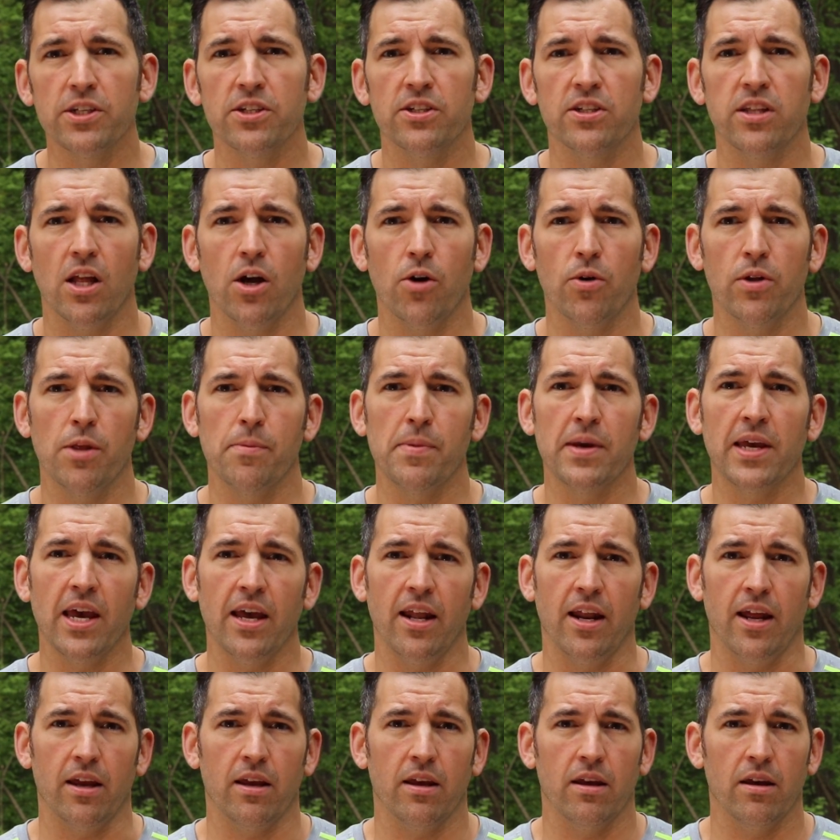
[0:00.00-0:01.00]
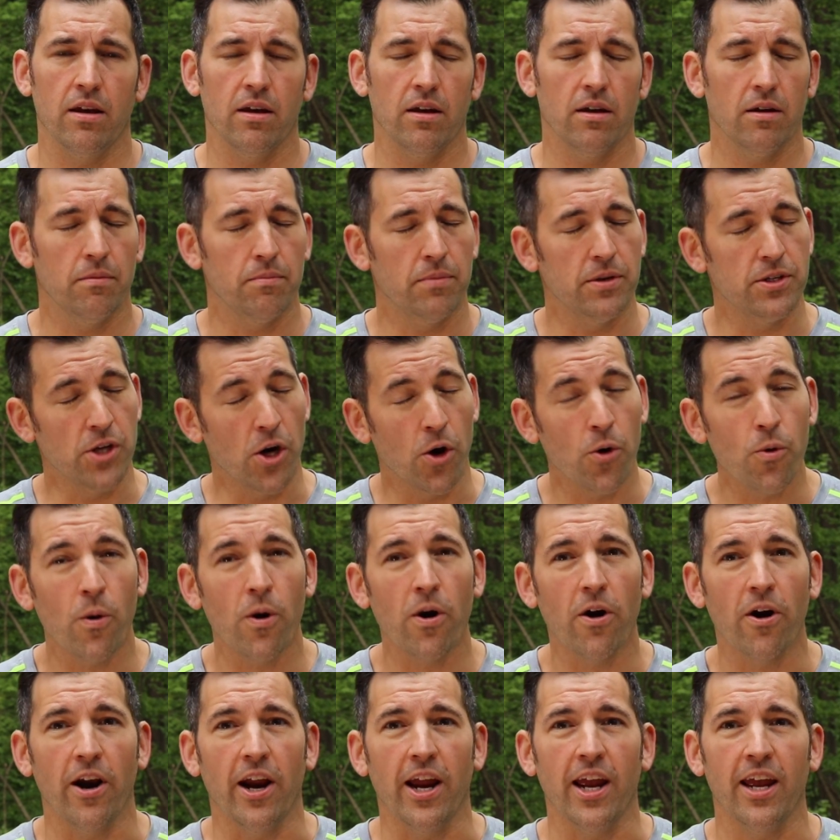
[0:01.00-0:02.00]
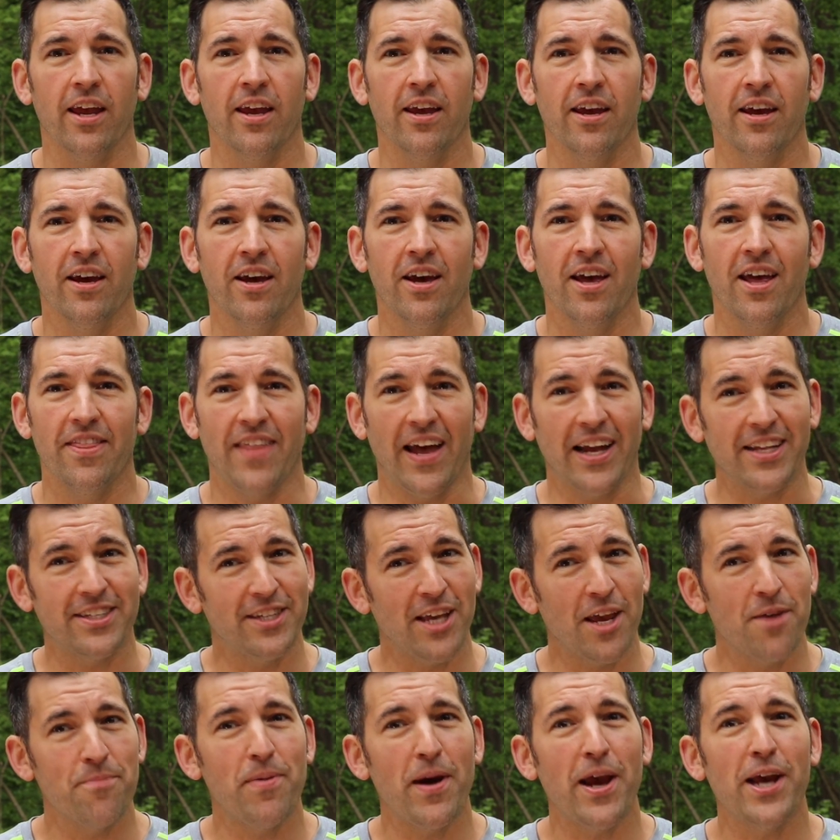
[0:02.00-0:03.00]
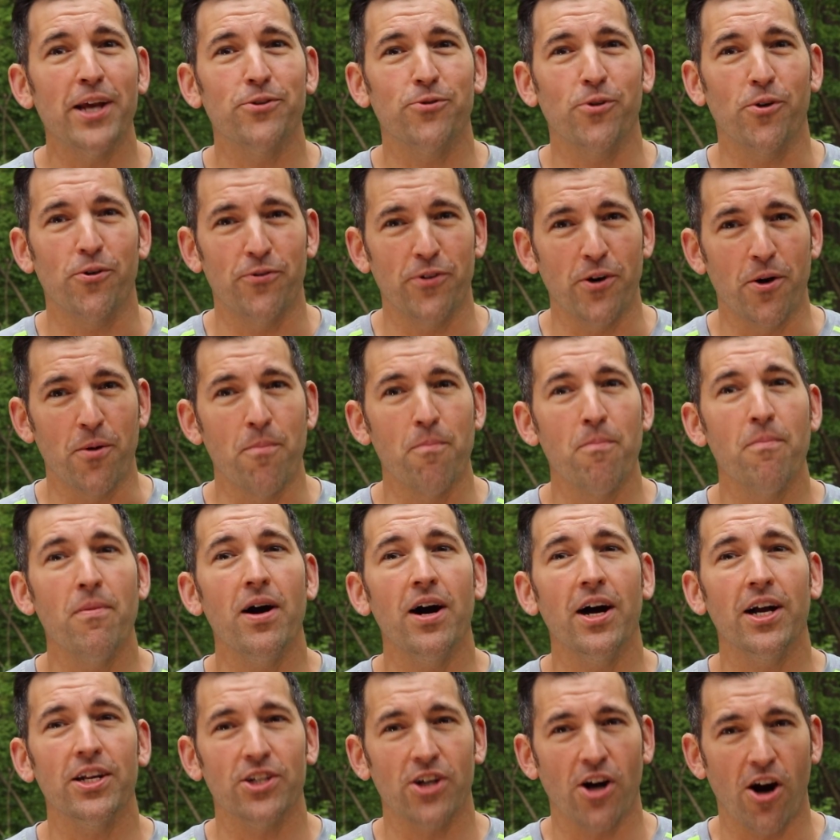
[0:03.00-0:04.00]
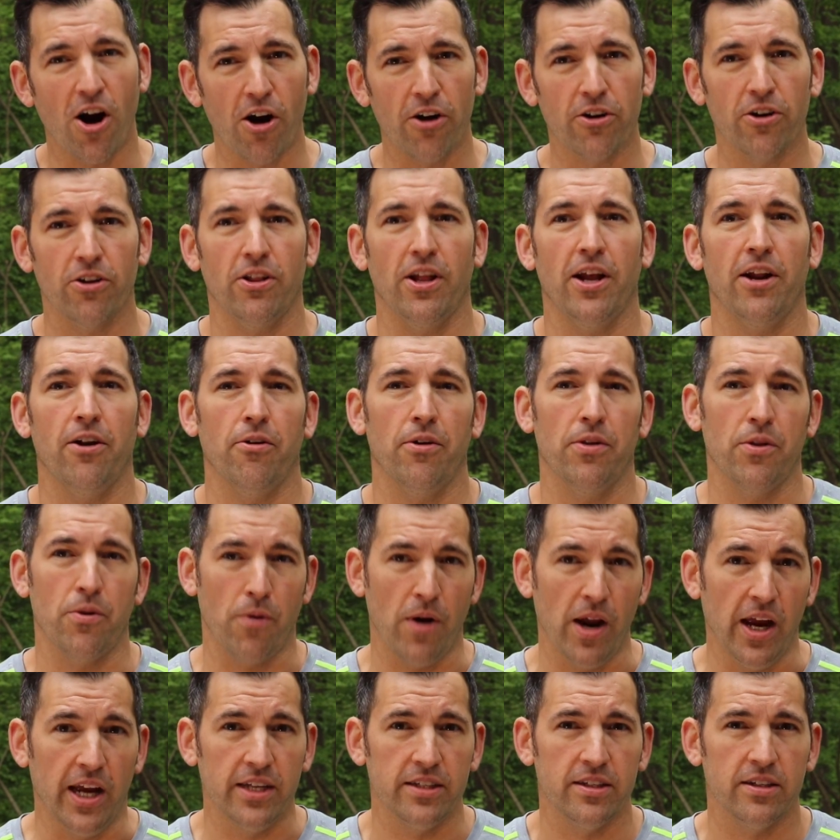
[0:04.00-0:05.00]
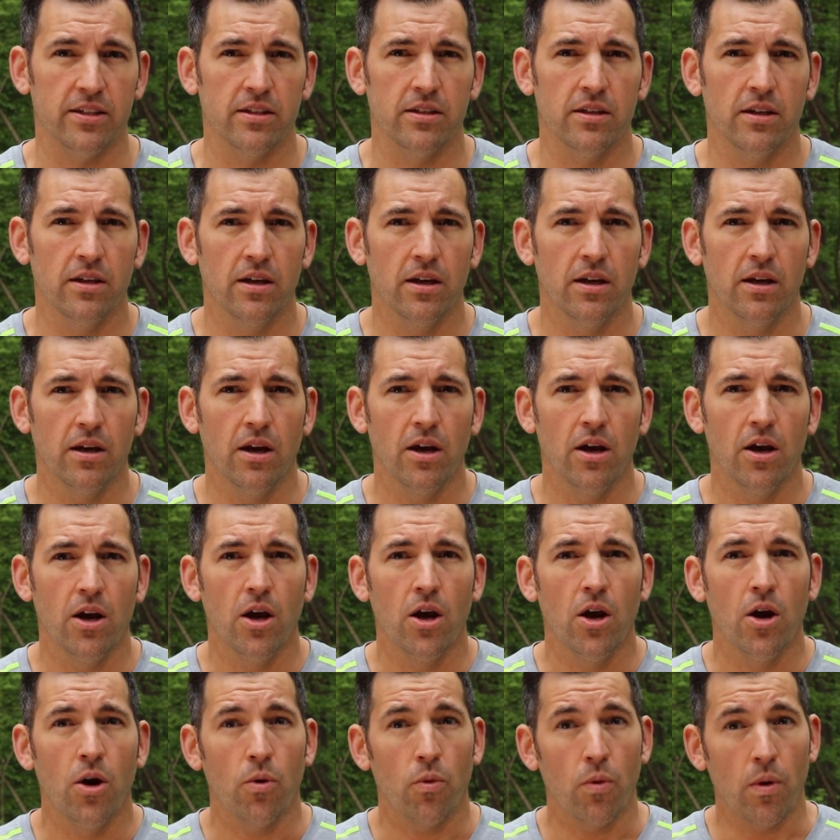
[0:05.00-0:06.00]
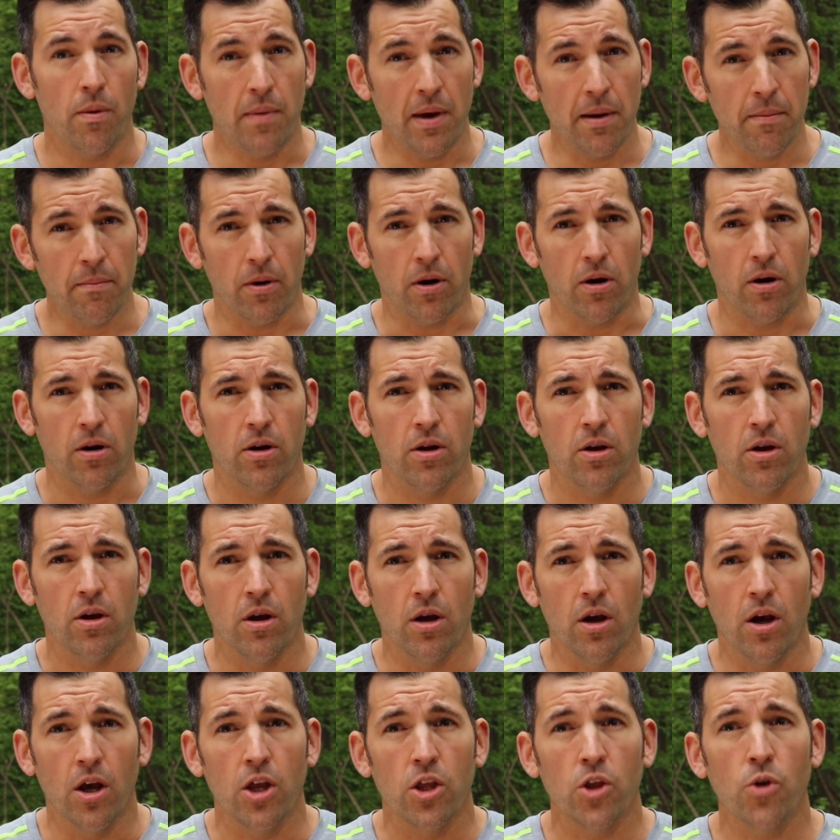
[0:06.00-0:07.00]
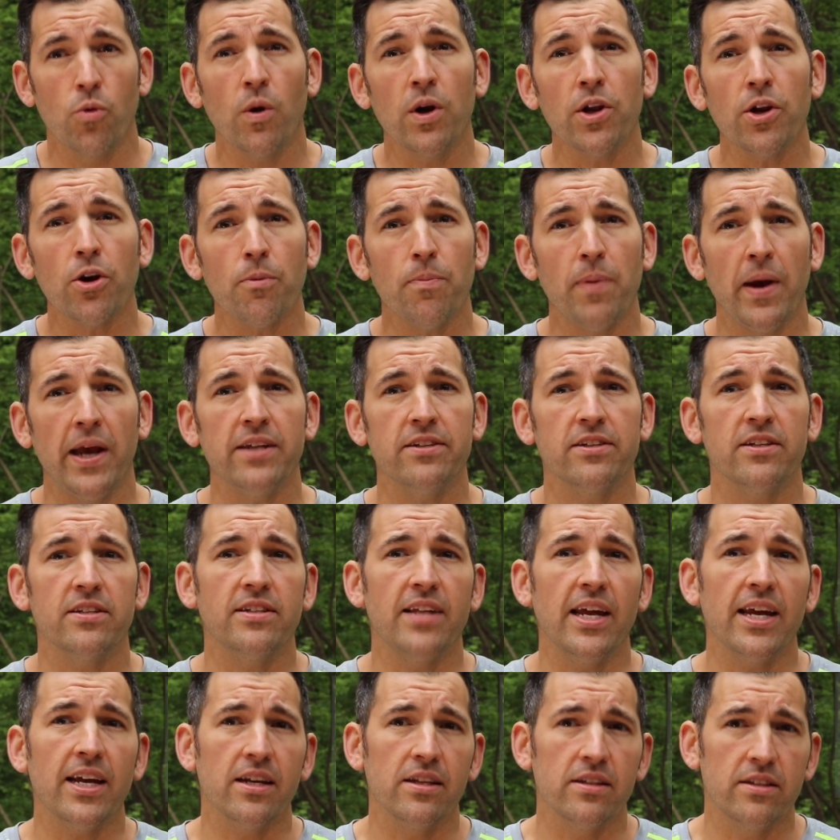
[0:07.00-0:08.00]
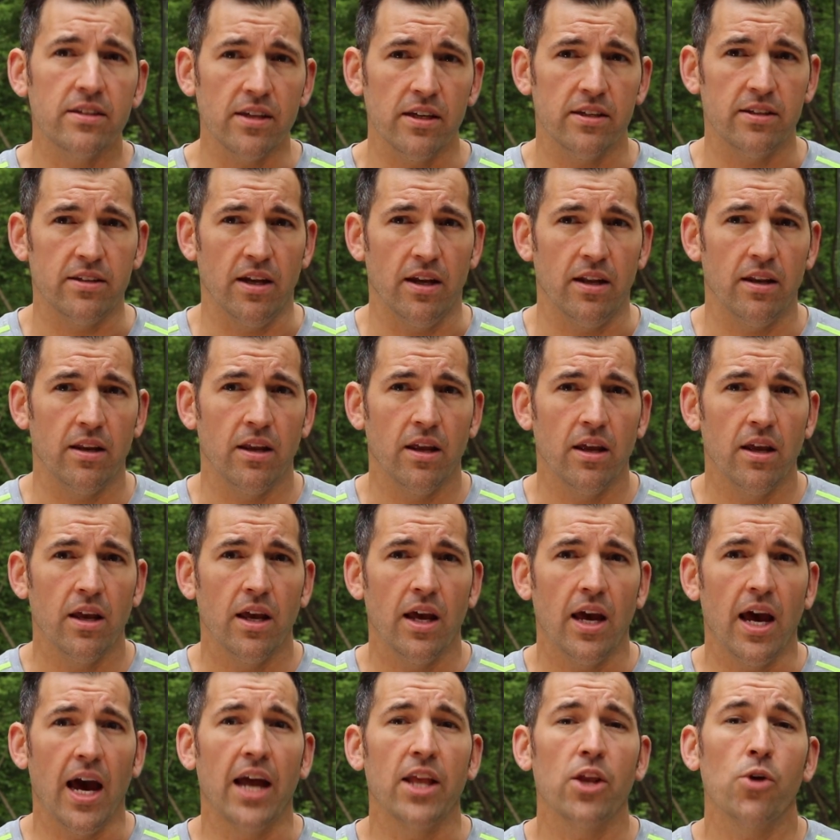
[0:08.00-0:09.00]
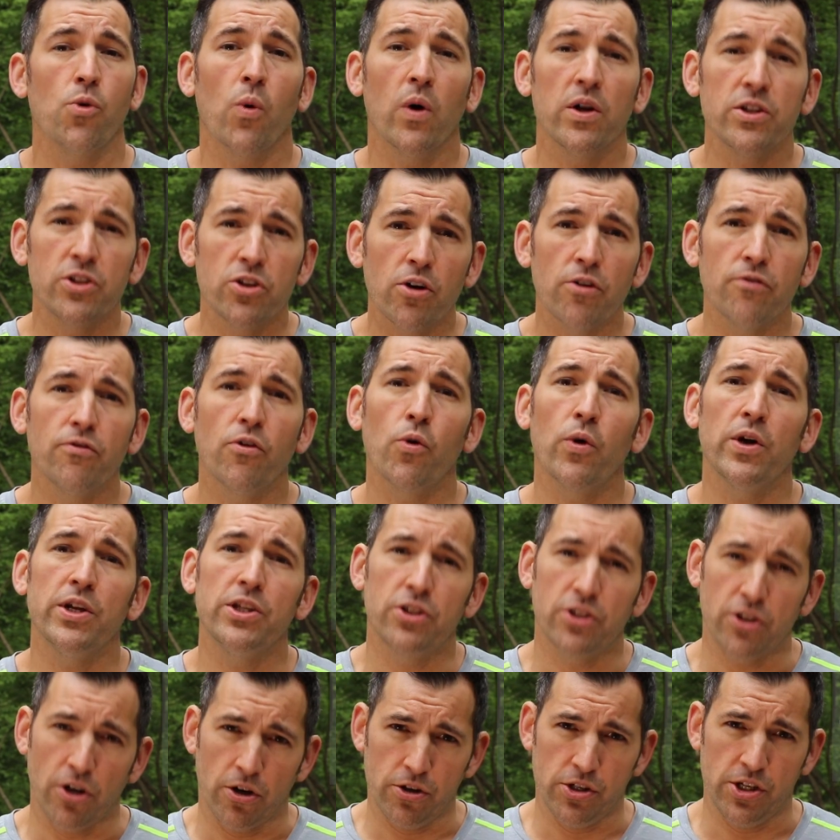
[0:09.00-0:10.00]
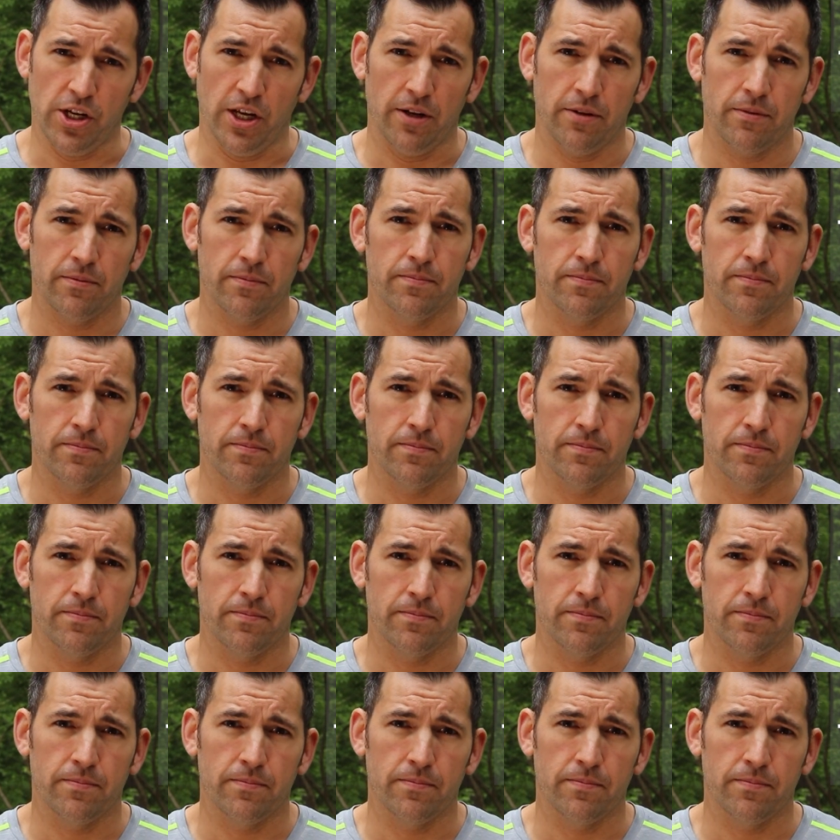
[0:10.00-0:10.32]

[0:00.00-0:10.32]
slow in the beginning, but don't worry, that same pace will feel much harder later in the race. Remember, you want your pace to stay consistent and you want to avoid surging.